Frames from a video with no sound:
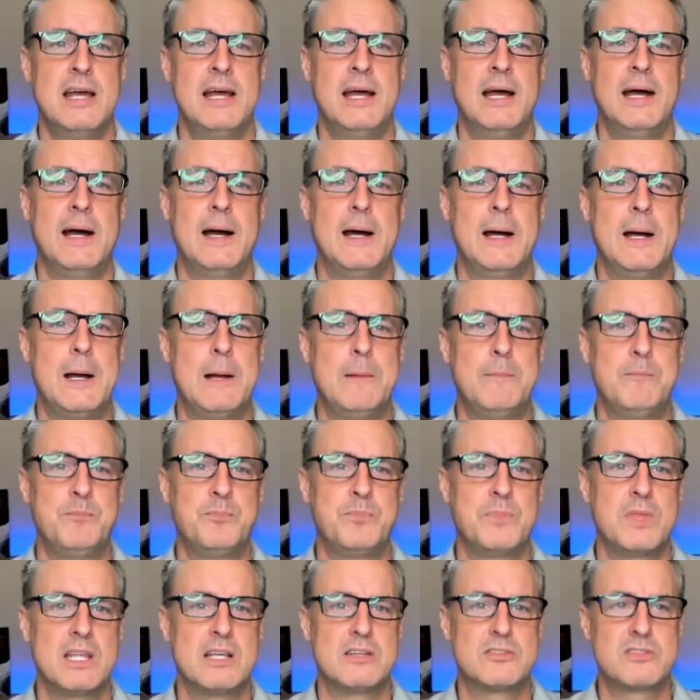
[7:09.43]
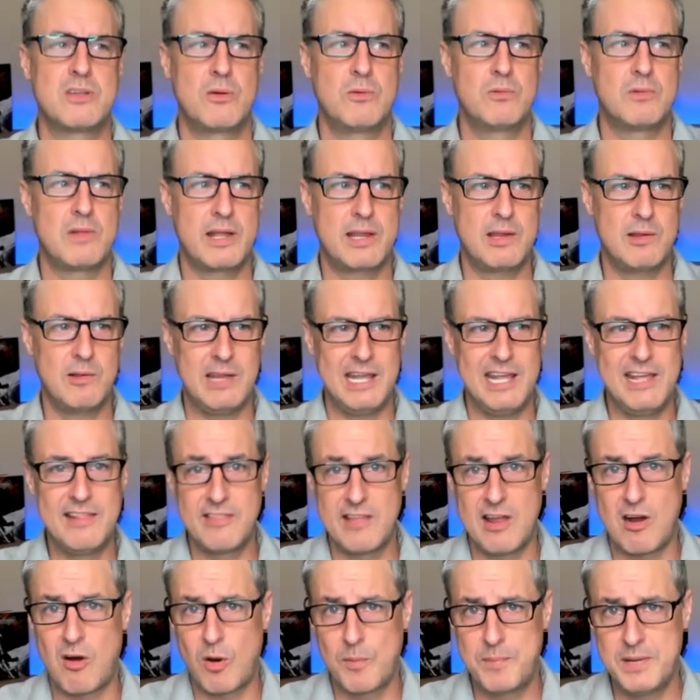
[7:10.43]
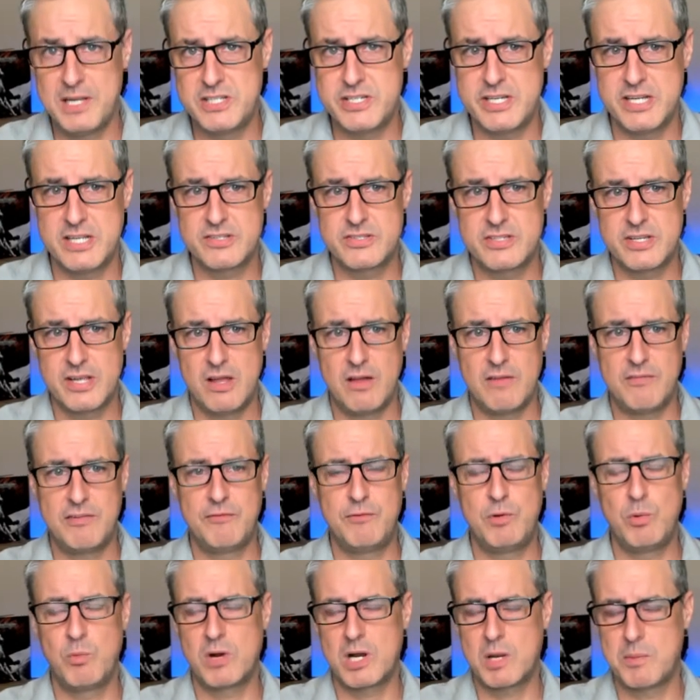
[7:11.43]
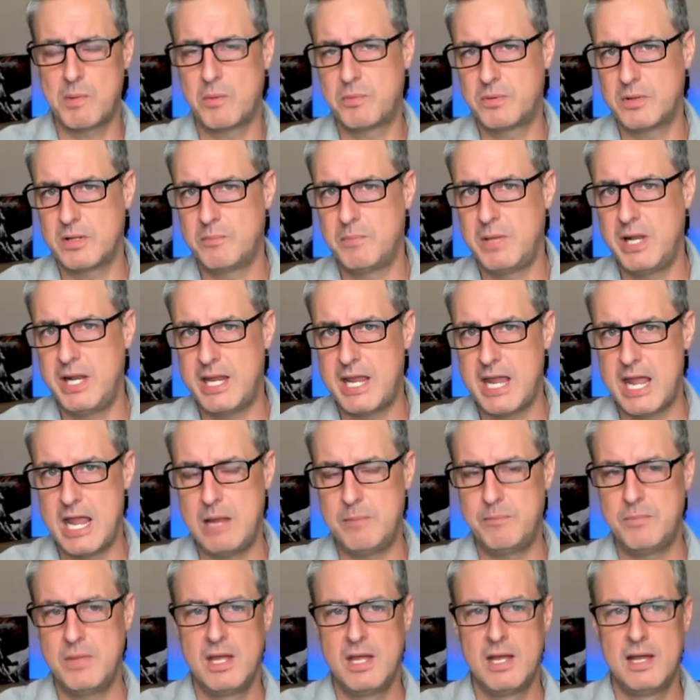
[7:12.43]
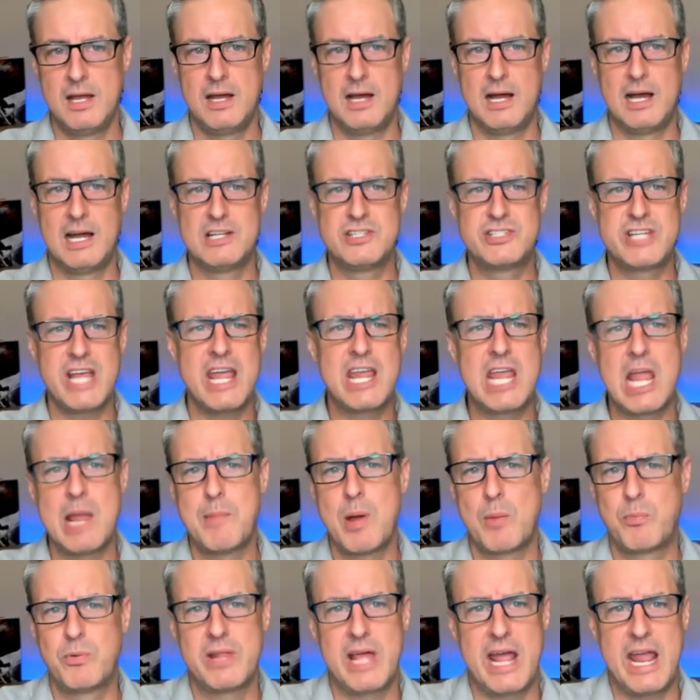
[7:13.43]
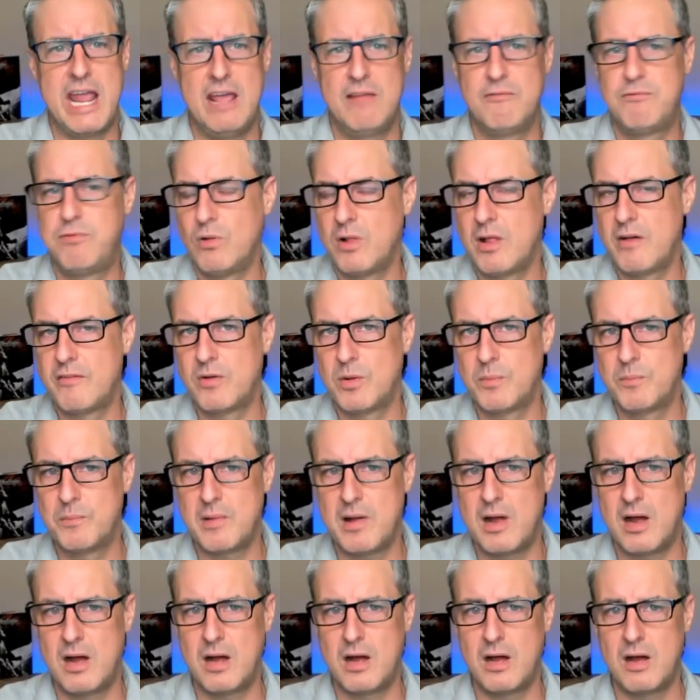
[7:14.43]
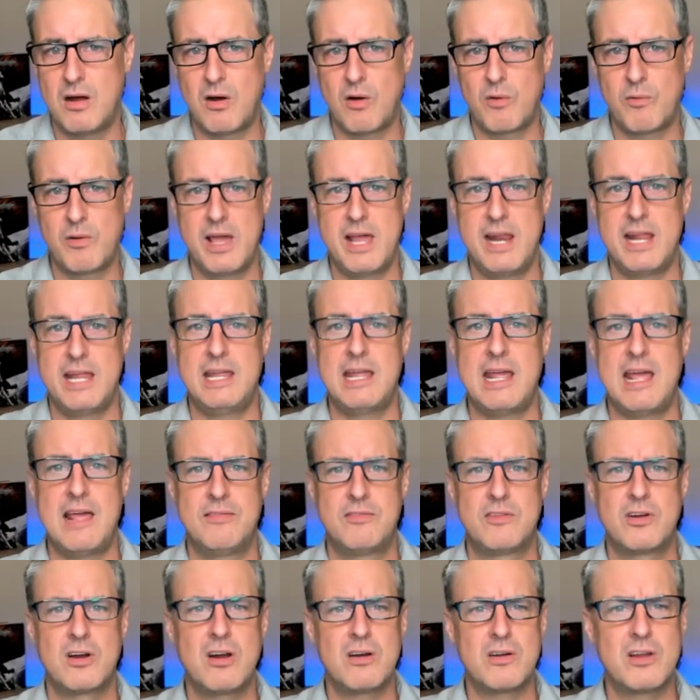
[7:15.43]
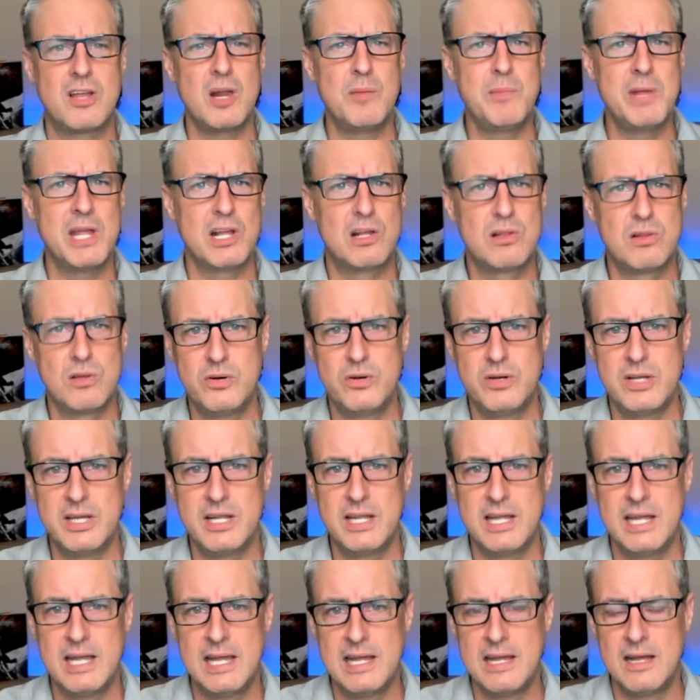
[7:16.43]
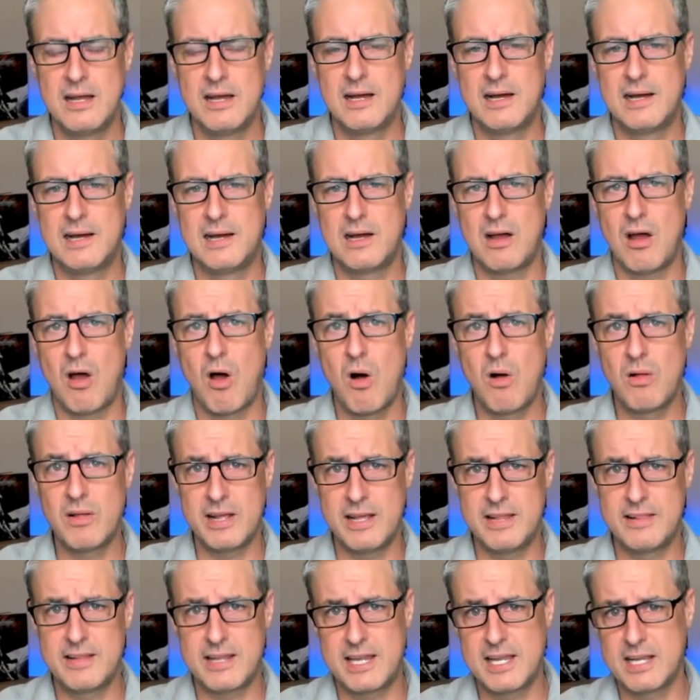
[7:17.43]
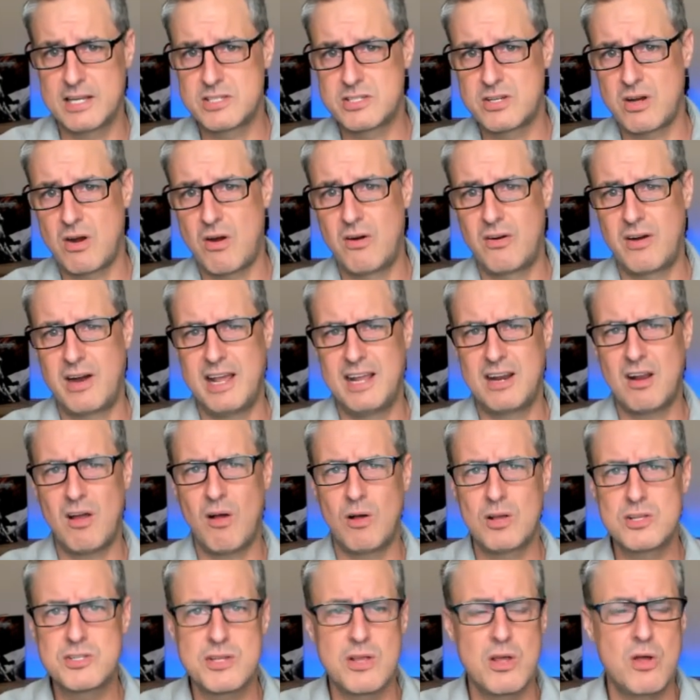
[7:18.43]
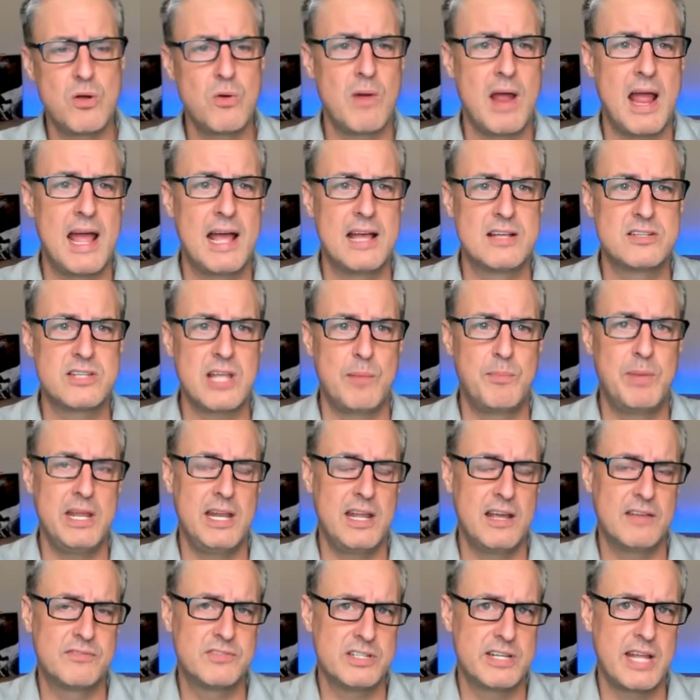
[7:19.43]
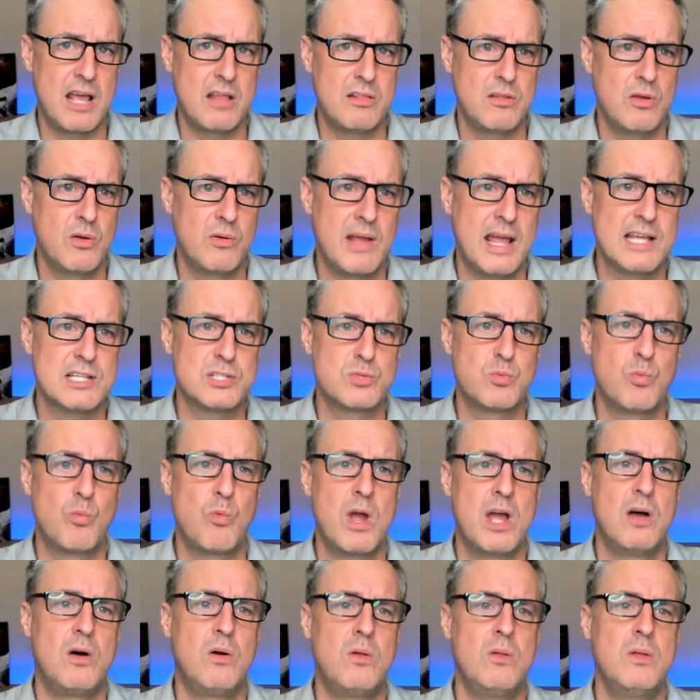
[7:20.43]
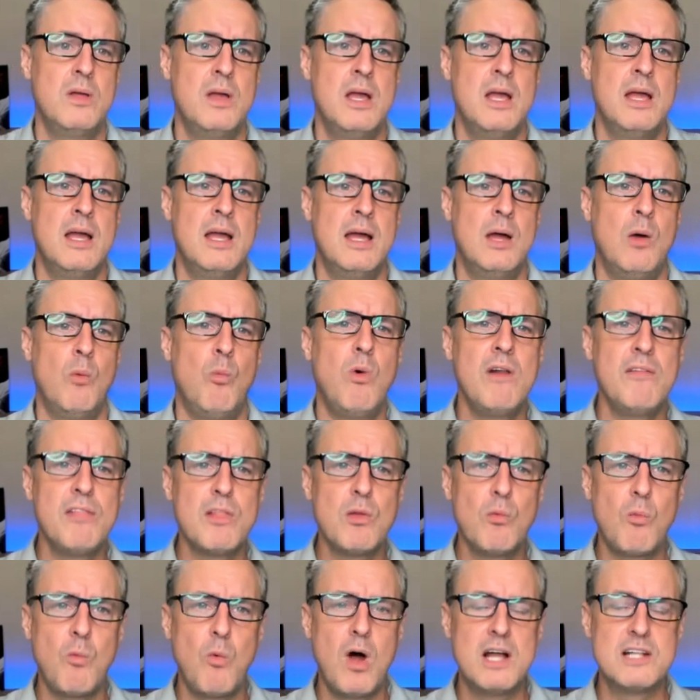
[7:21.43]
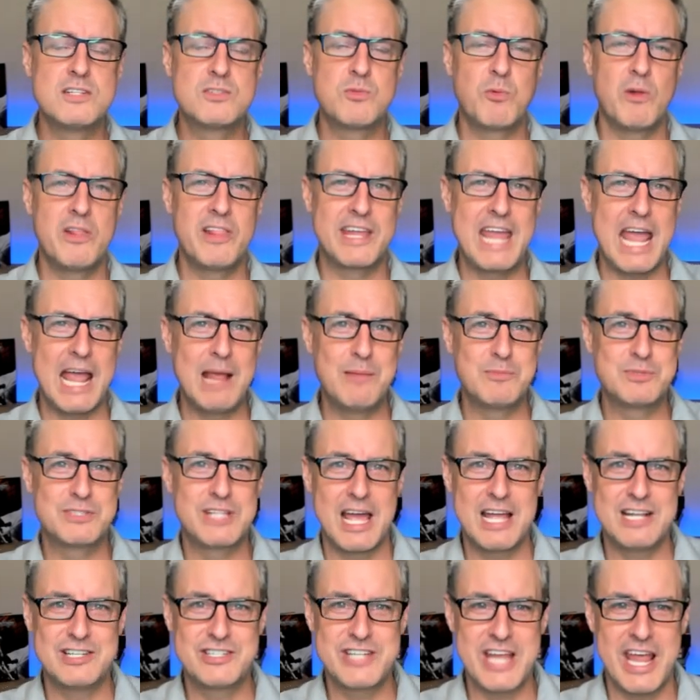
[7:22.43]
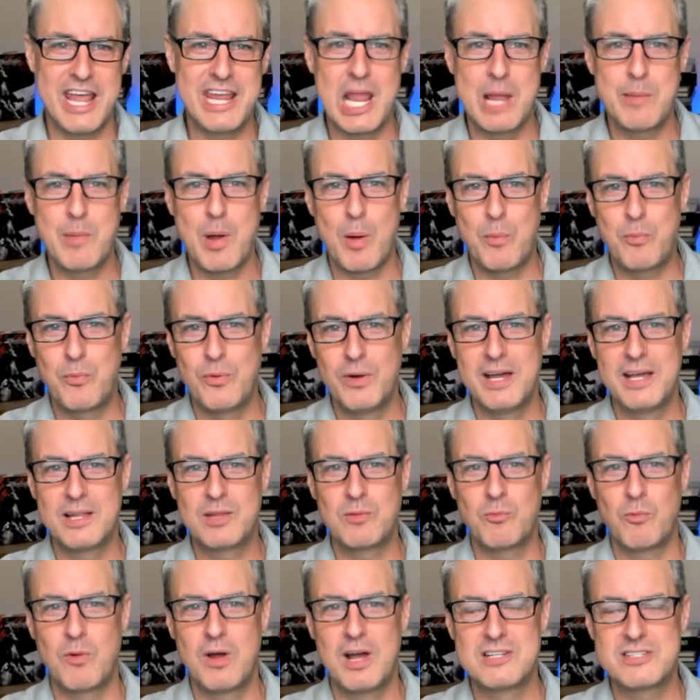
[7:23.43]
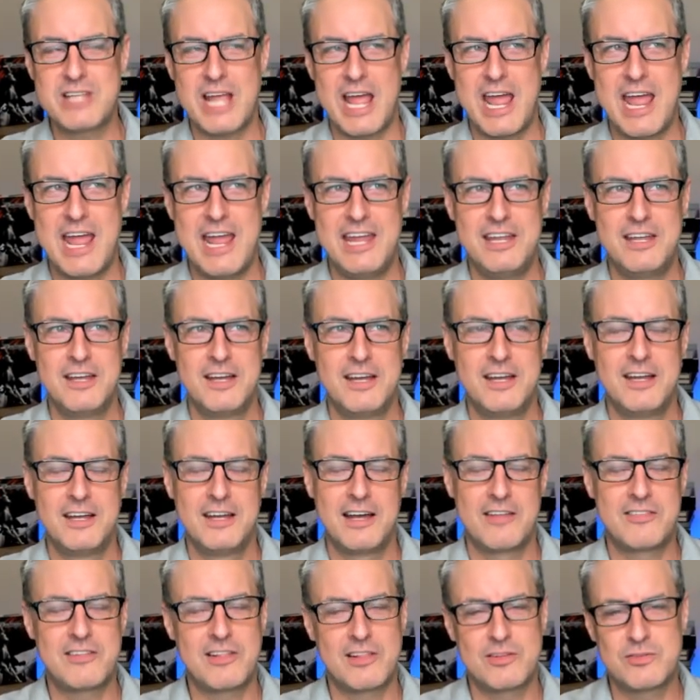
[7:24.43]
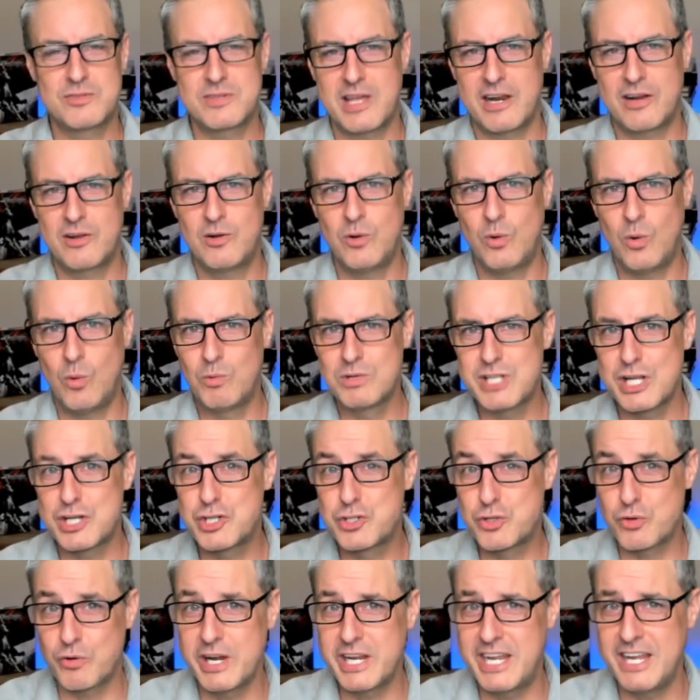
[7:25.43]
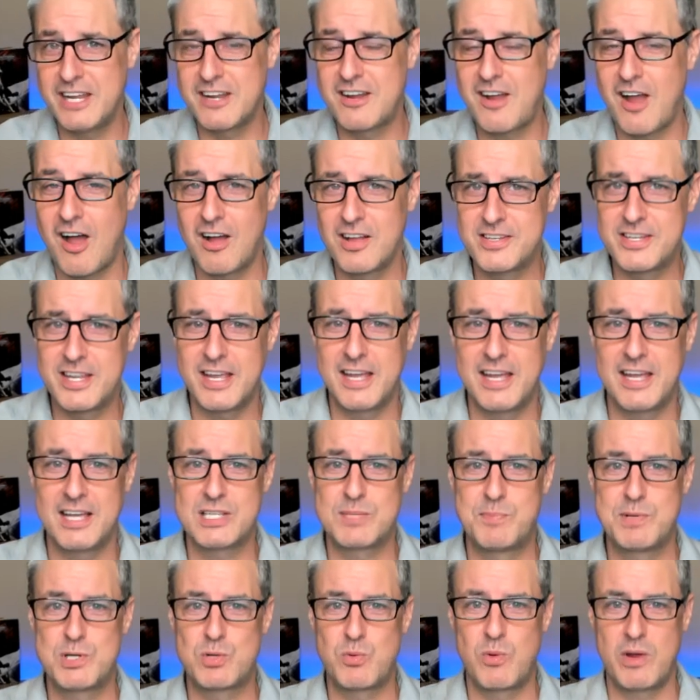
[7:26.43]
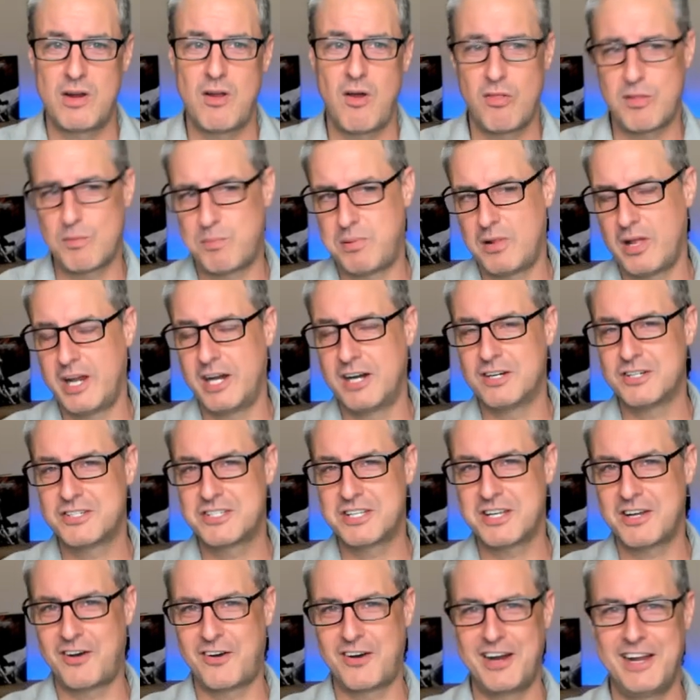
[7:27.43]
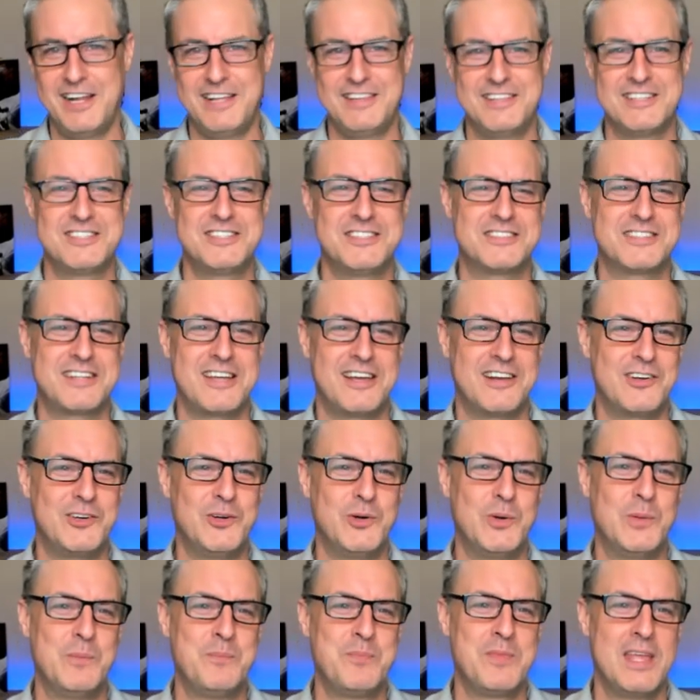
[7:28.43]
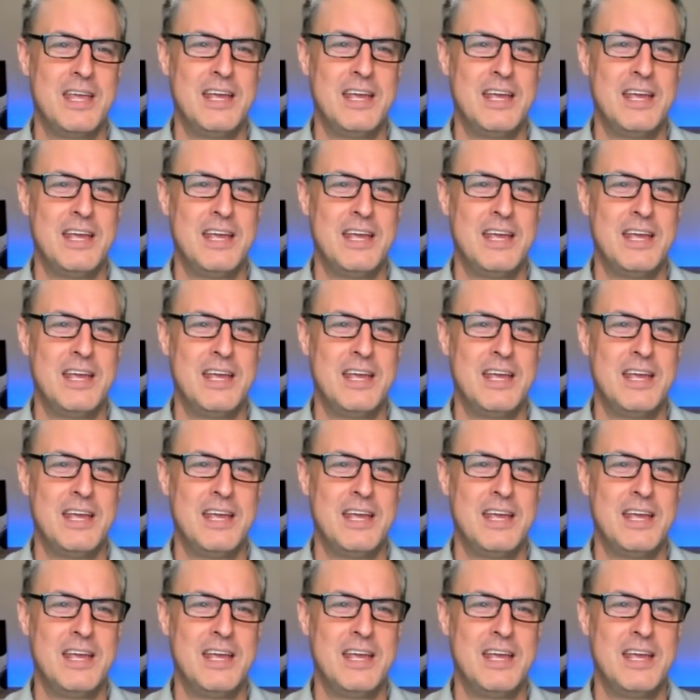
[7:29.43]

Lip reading: So like in the RPG itself, if you want to come up with a mini game, Jay came up with a handful of them already, and they're going to be included all in the Kickstarter and also as a PDF to download as well. One of the games that Jay came up with was I thought this was kind of cool, was a drinking contest between all the players. All right, this is kind of cool.